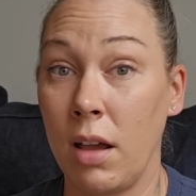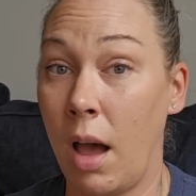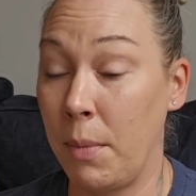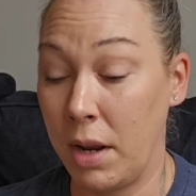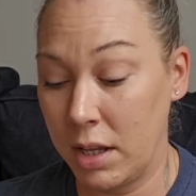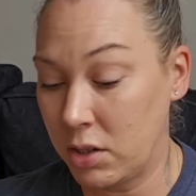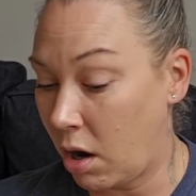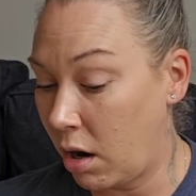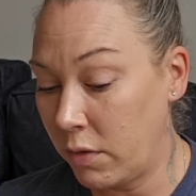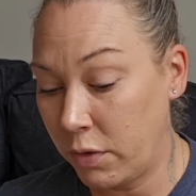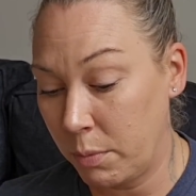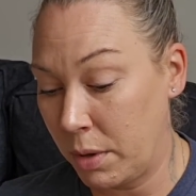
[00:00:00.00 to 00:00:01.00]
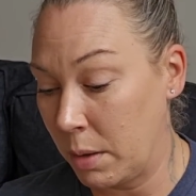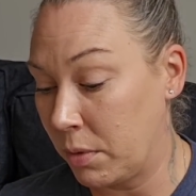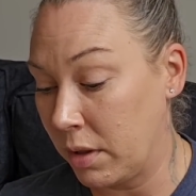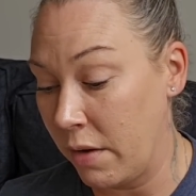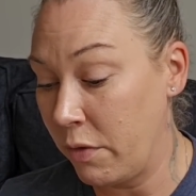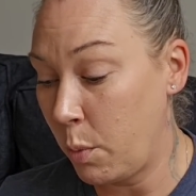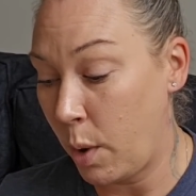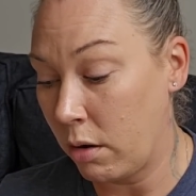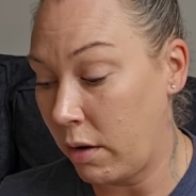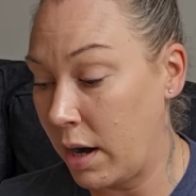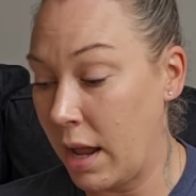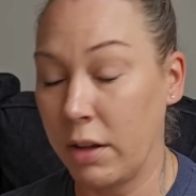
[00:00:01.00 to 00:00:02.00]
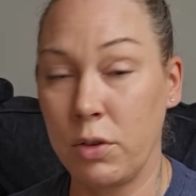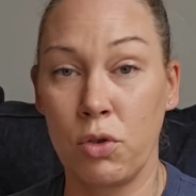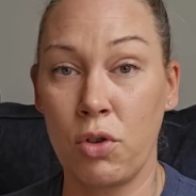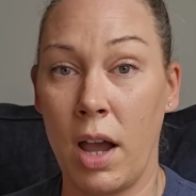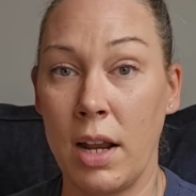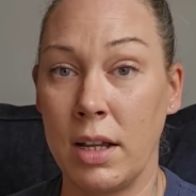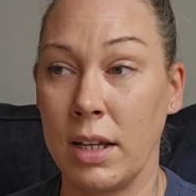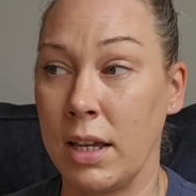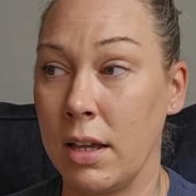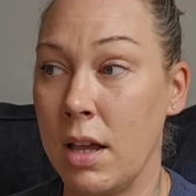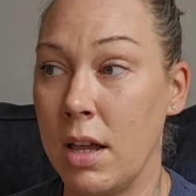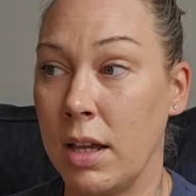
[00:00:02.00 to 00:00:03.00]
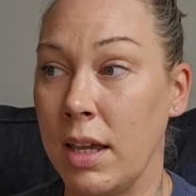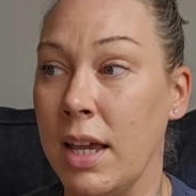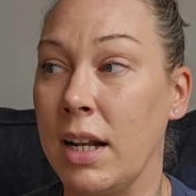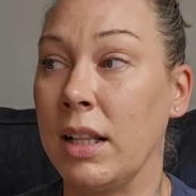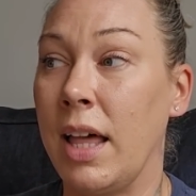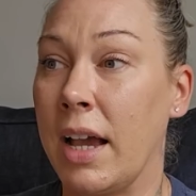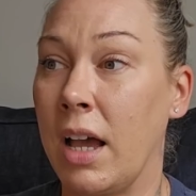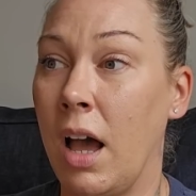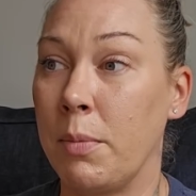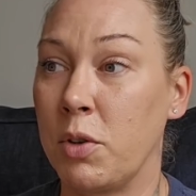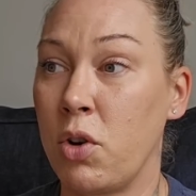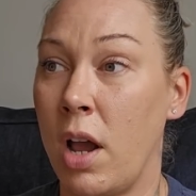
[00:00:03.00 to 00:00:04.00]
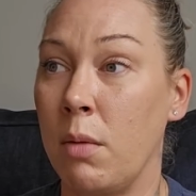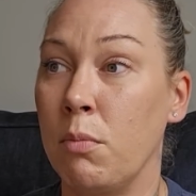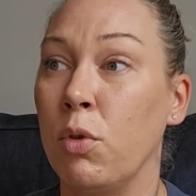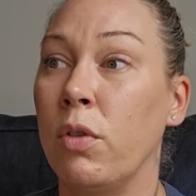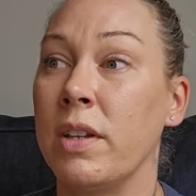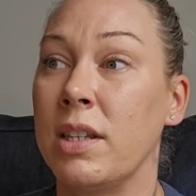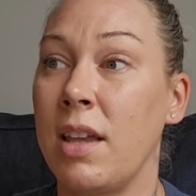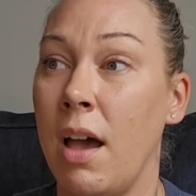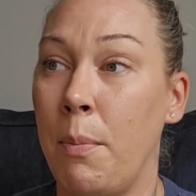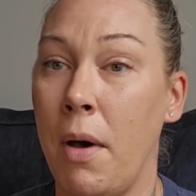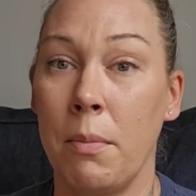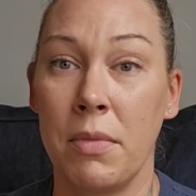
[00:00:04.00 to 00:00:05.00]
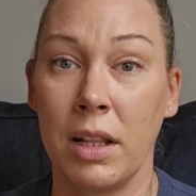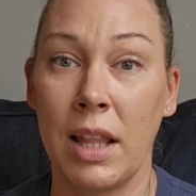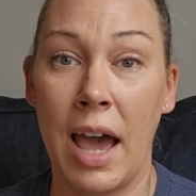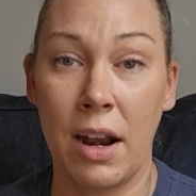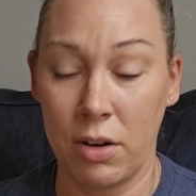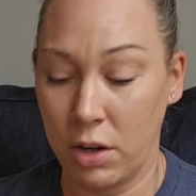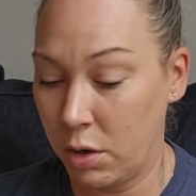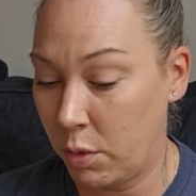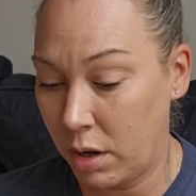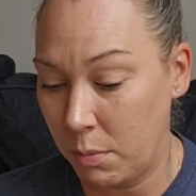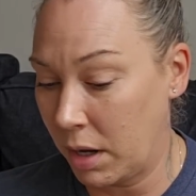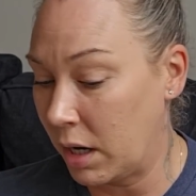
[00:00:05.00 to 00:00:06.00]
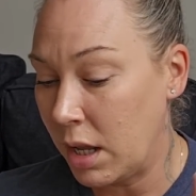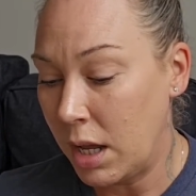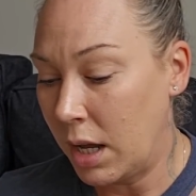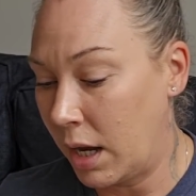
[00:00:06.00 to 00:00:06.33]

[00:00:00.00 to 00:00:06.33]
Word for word: I mean, it's hard for people everywhere right now to try to get a leg up, to try to move a step up the ladder. You know what I mean?